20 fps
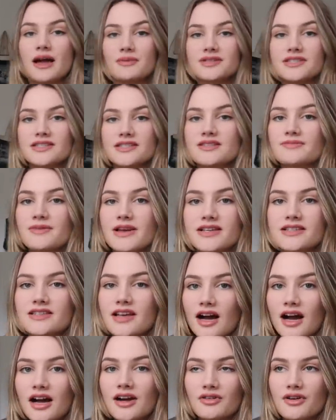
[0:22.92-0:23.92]
absence makes the
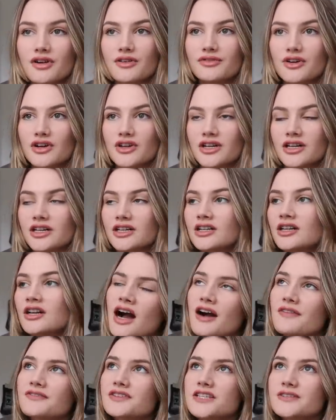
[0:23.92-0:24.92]
heart grow fonder,
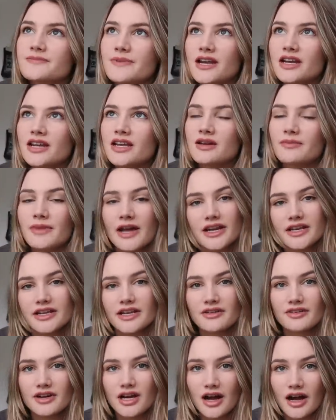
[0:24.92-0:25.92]
after spending about a
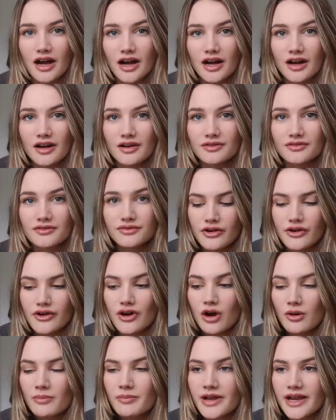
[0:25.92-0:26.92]
year and a half
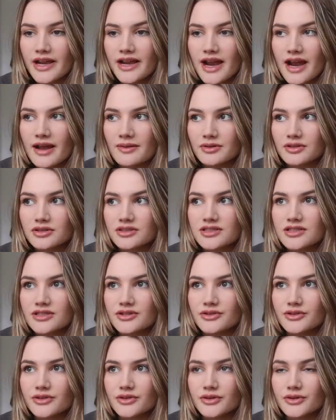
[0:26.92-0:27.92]
not being able
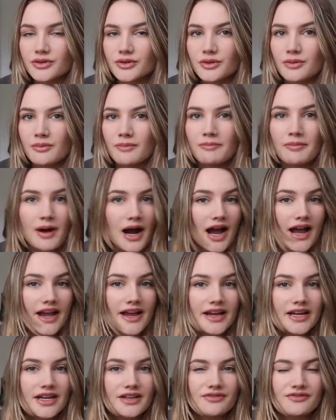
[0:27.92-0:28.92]
to buy
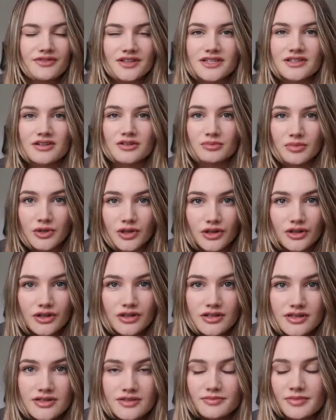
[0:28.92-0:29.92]
any physical
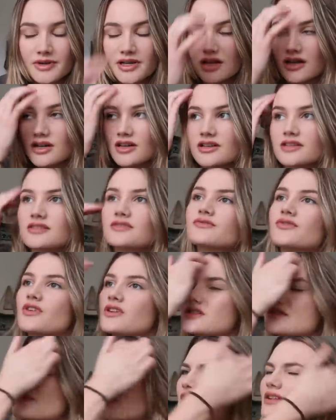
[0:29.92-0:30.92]
books because
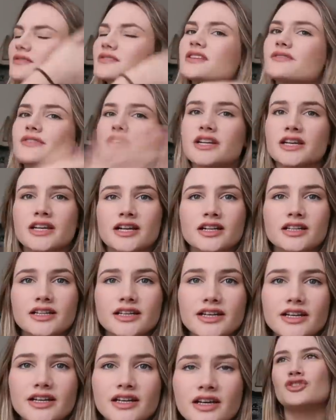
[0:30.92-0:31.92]
first of all I was living in
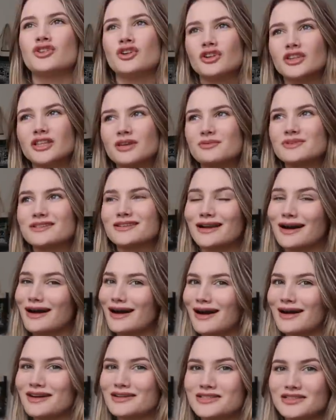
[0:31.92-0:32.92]
Italy, not only was it
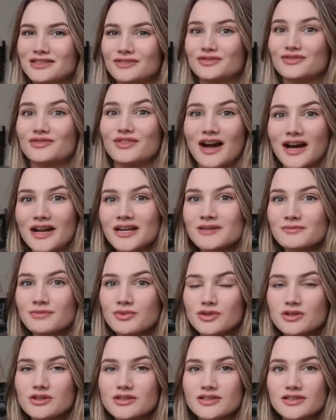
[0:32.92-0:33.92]
hard to find
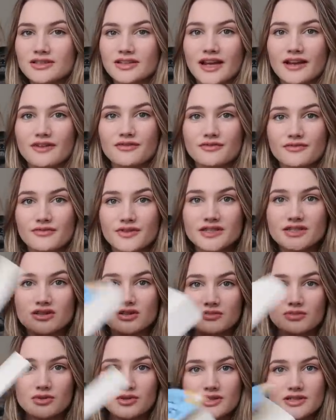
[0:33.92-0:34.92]
books, like
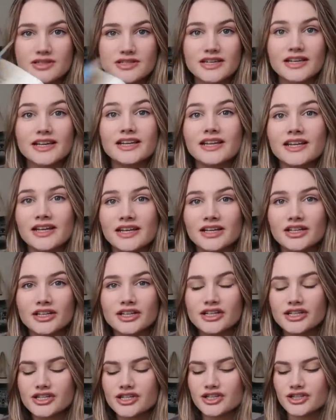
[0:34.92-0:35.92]
physical books in
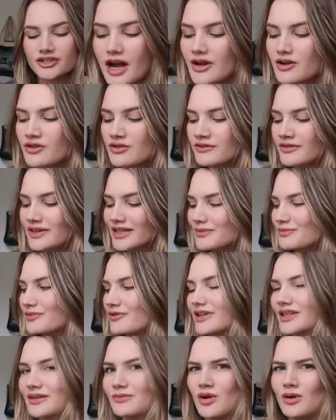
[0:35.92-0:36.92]
English, I couldn't really
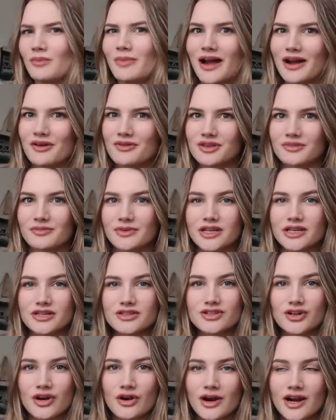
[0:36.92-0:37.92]
bring them all back with me.
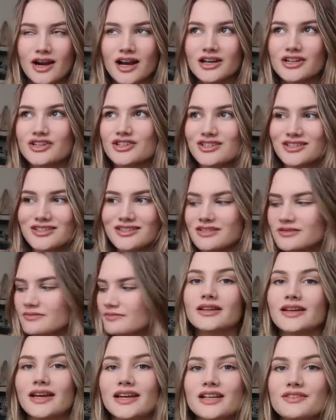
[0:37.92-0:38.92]
So I kind of just
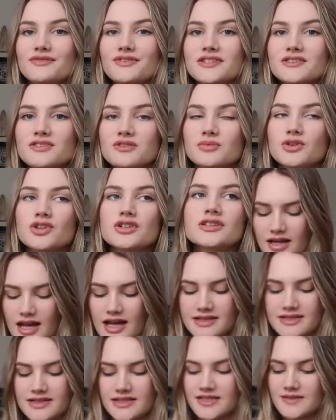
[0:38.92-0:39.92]
didn't get any physical books
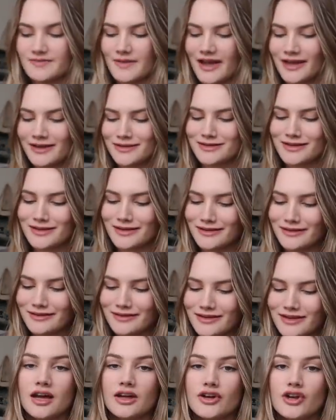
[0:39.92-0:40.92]
as
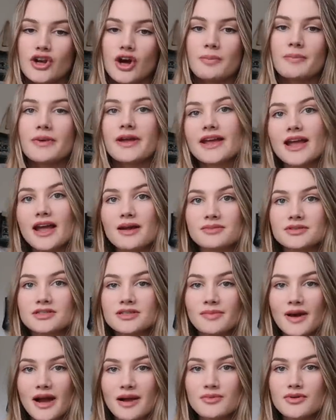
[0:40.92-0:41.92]
expected. Not being able to
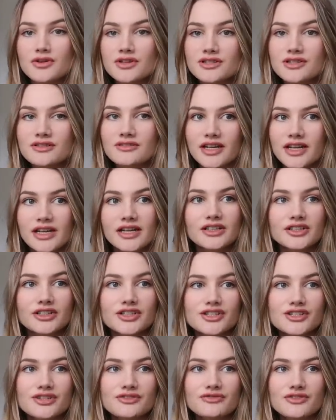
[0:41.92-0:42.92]
buy books in
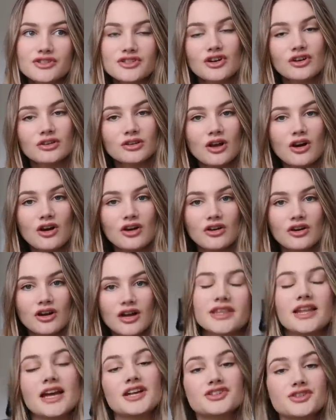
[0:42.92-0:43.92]
English for so long,
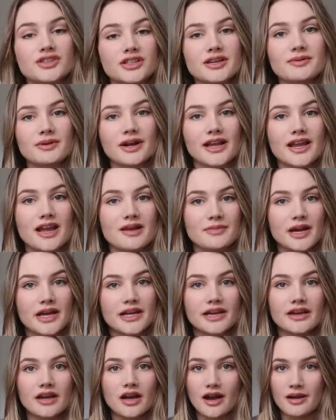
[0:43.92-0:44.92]
naturally when I came back
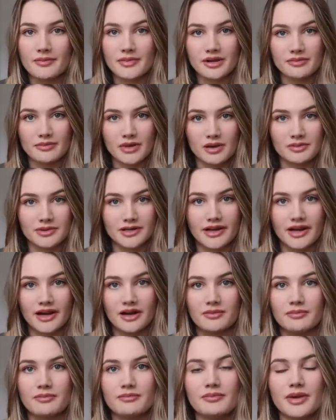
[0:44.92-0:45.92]
here, I'm in Melbourne
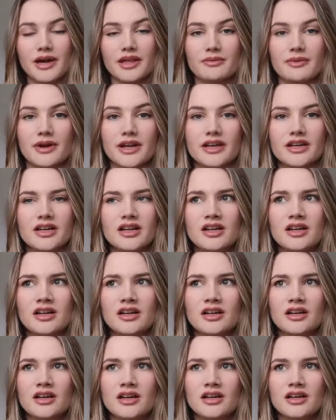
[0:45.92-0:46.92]
now, by the way,
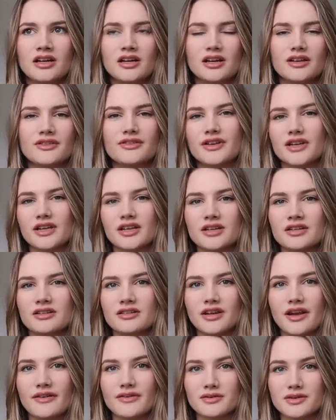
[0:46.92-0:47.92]
I think
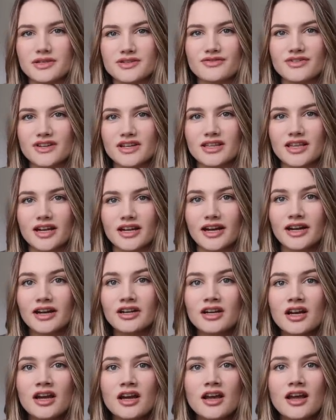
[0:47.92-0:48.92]
everyone's figured that
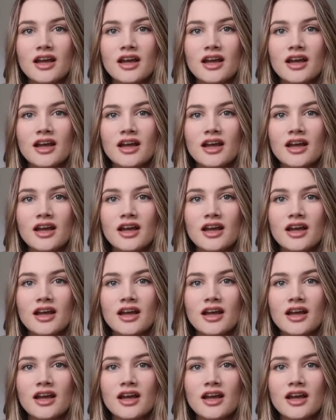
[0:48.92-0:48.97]
out.